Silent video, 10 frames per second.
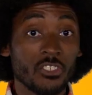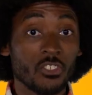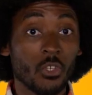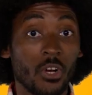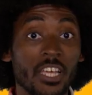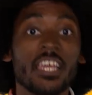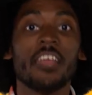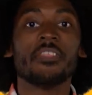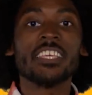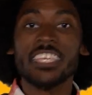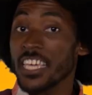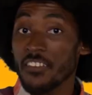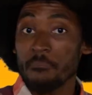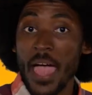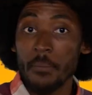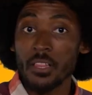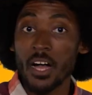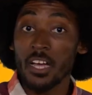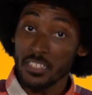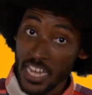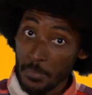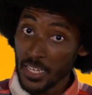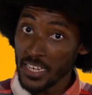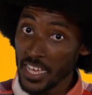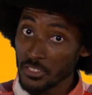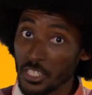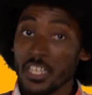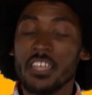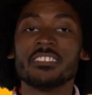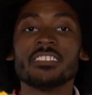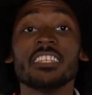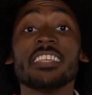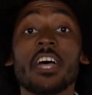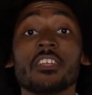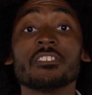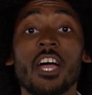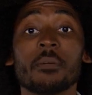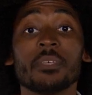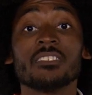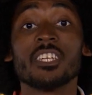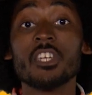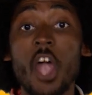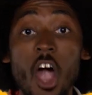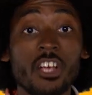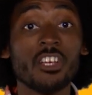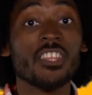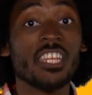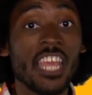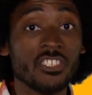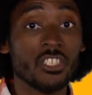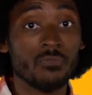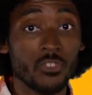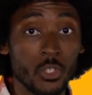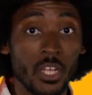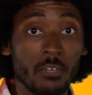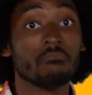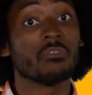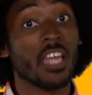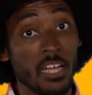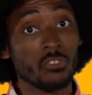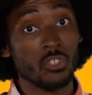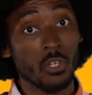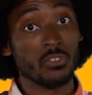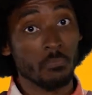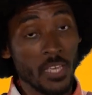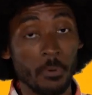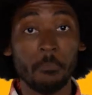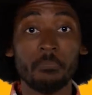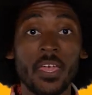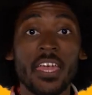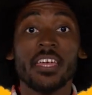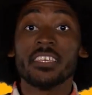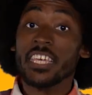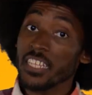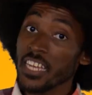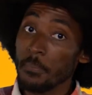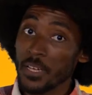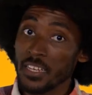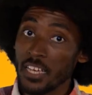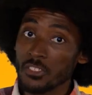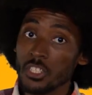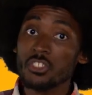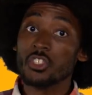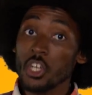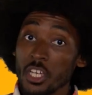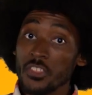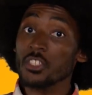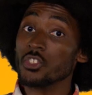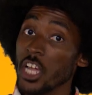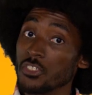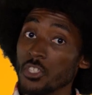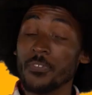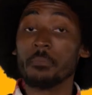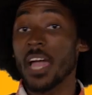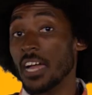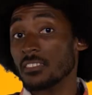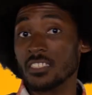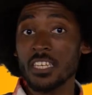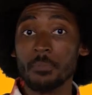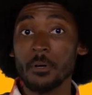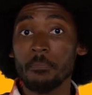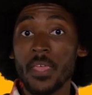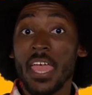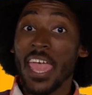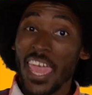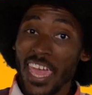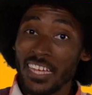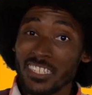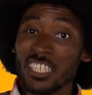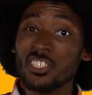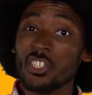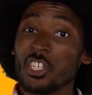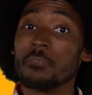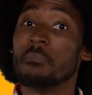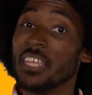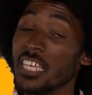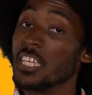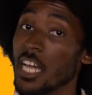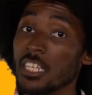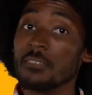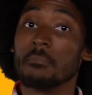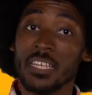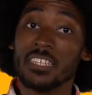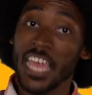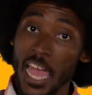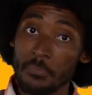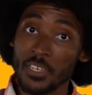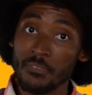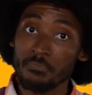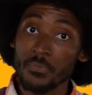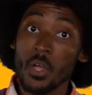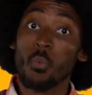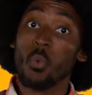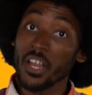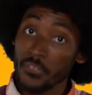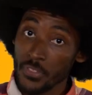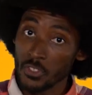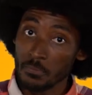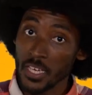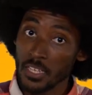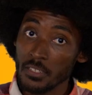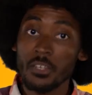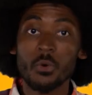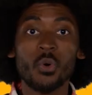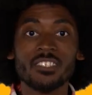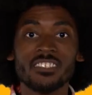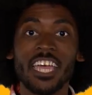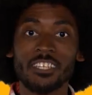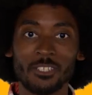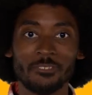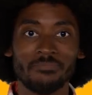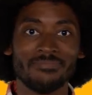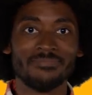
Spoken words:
our story, the king of Babylon, Nebuchadnezzar, sent his armies to conquer the nation of Judah, God's chosen people. King Nebuchadnezzar took the treasure from God's temple, and he took many young men captive. One of those men was Daniel.